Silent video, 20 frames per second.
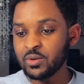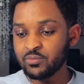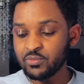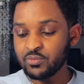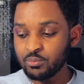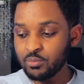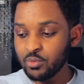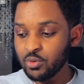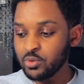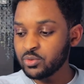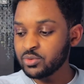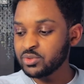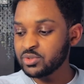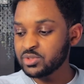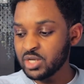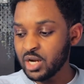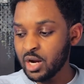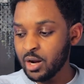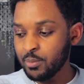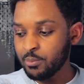remote
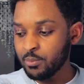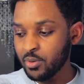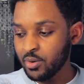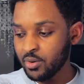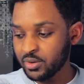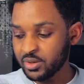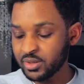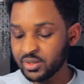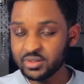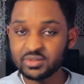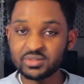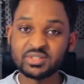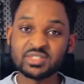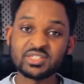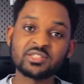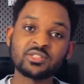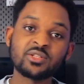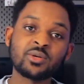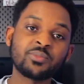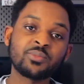job marketers
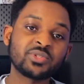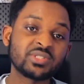is number